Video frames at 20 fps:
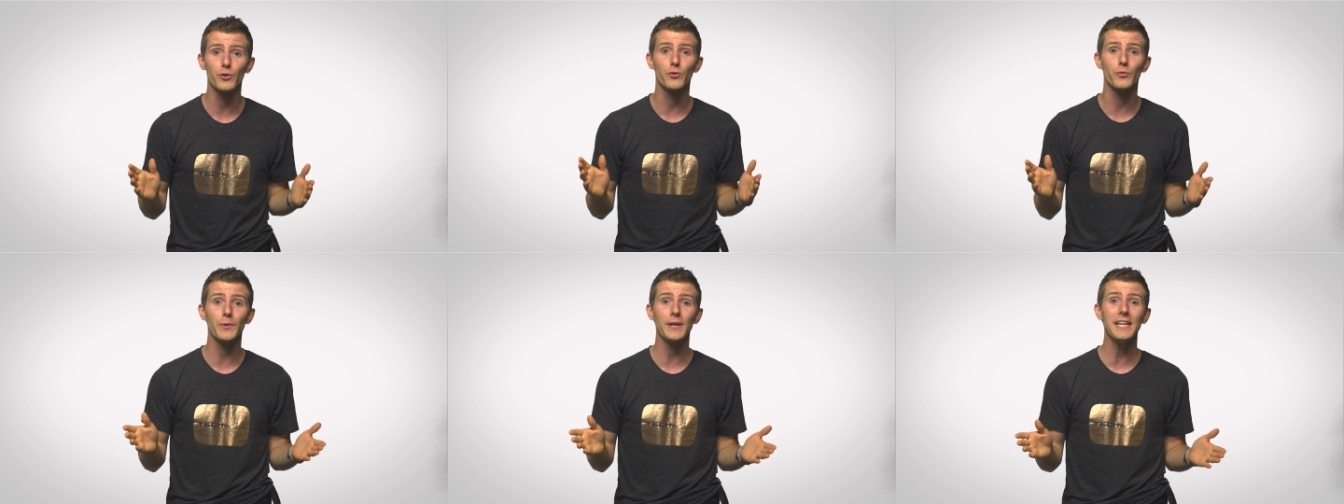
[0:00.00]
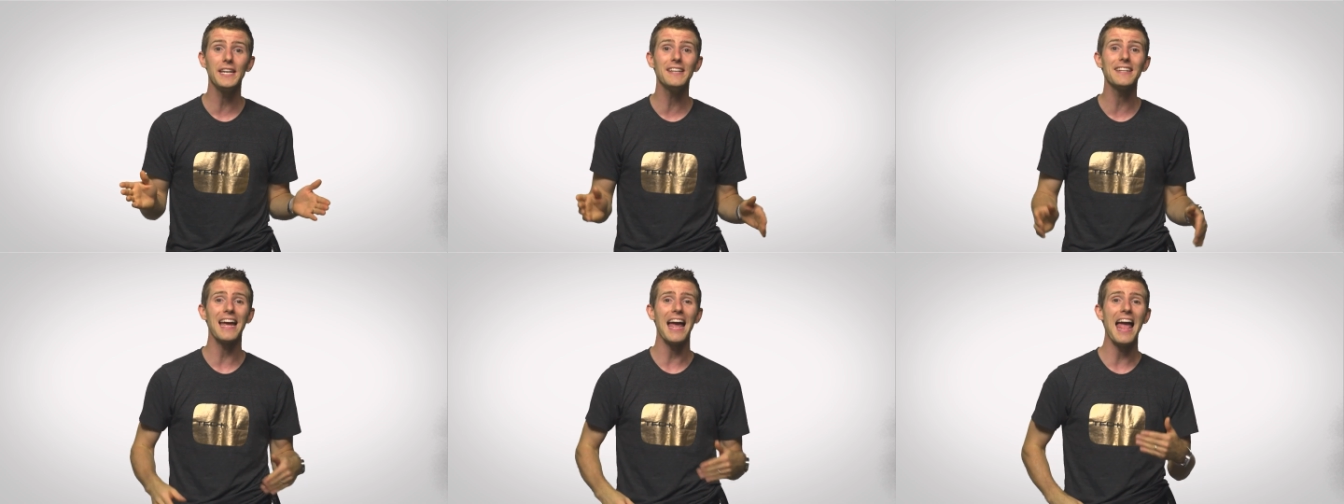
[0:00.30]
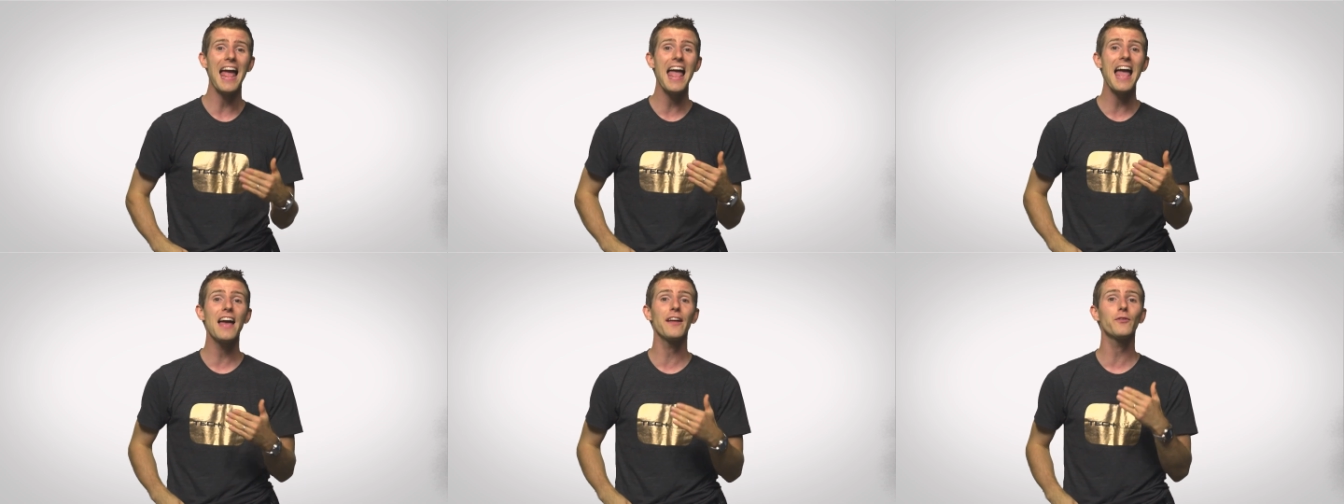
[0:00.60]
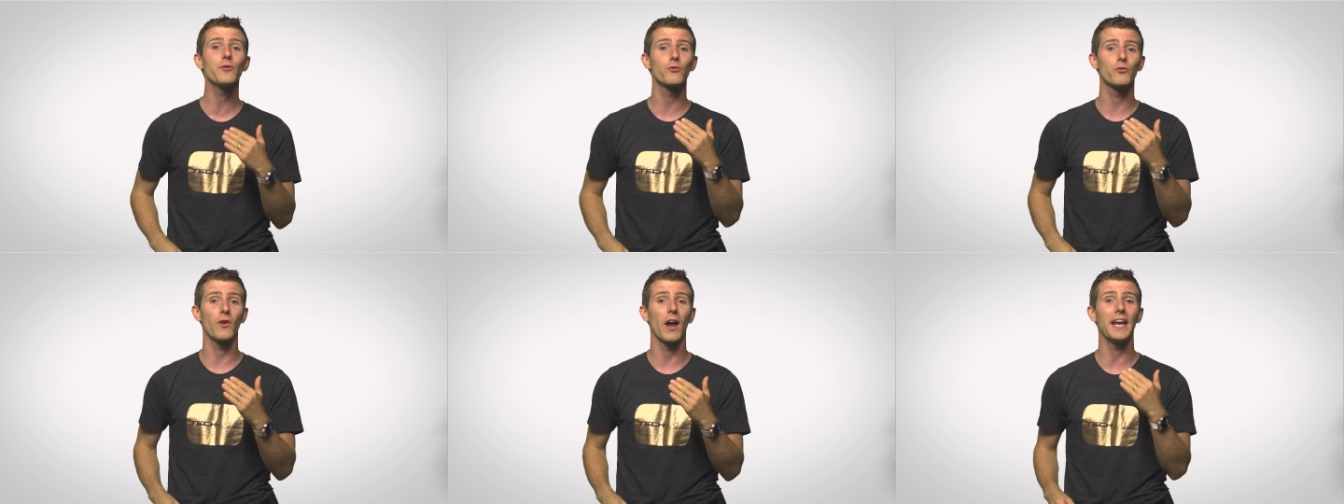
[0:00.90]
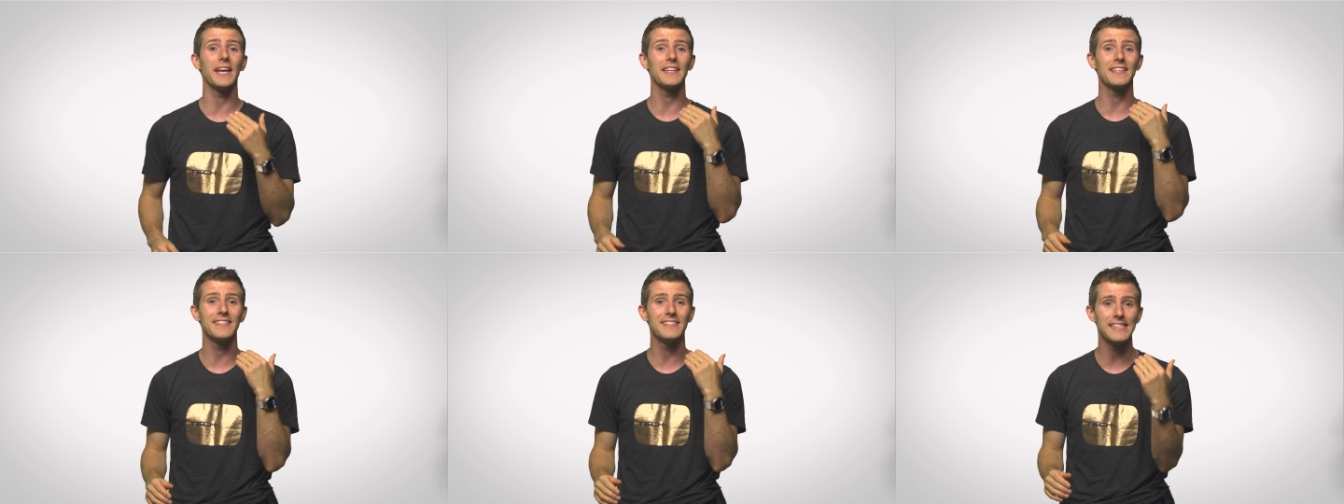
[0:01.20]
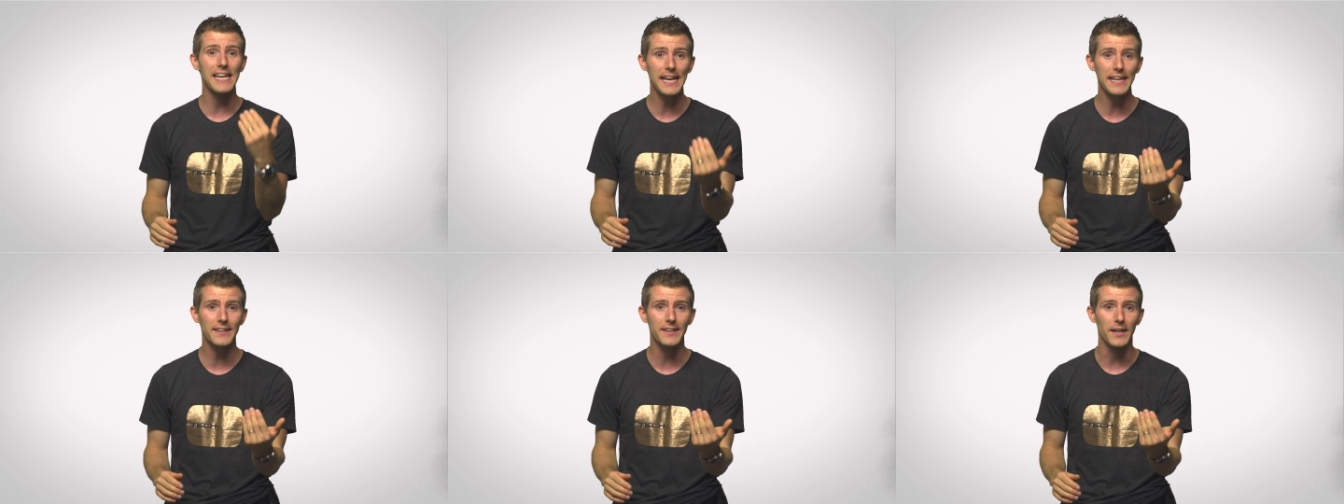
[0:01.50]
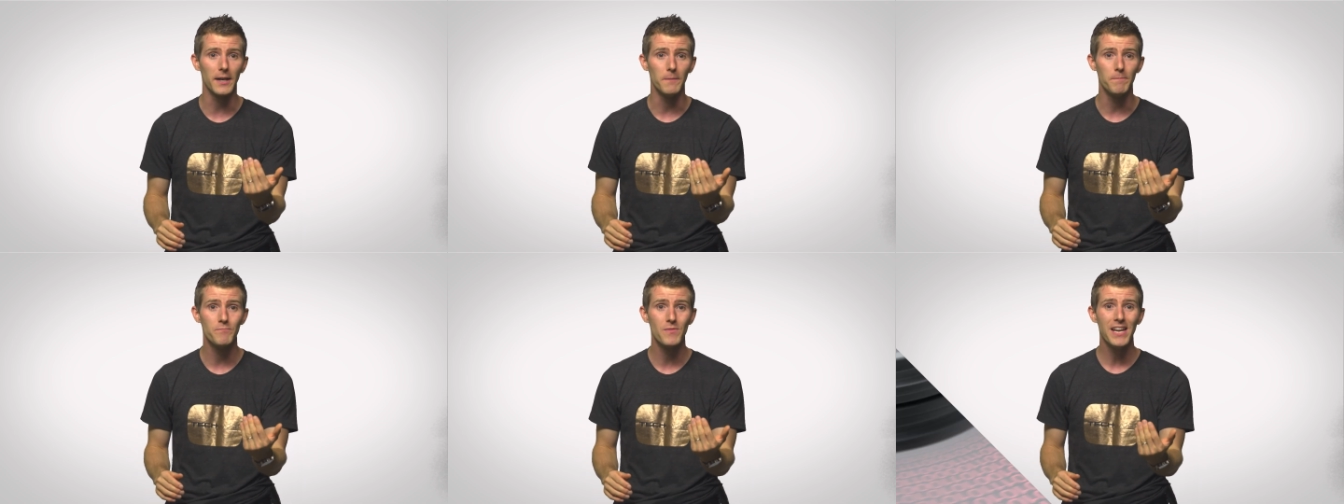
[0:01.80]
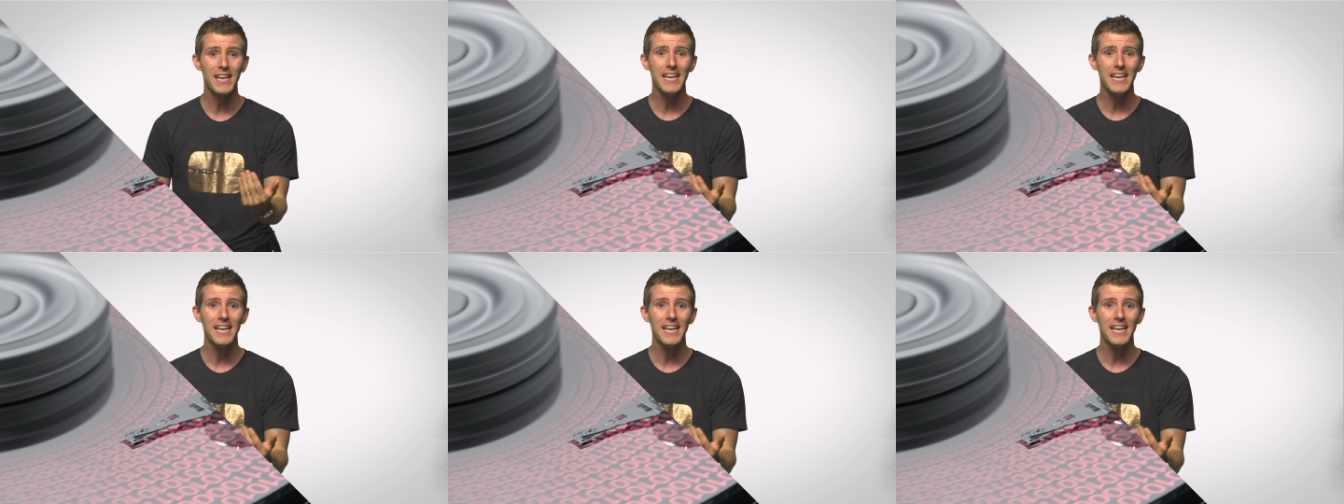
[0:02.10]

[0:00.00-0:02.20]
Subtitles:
to read and write data.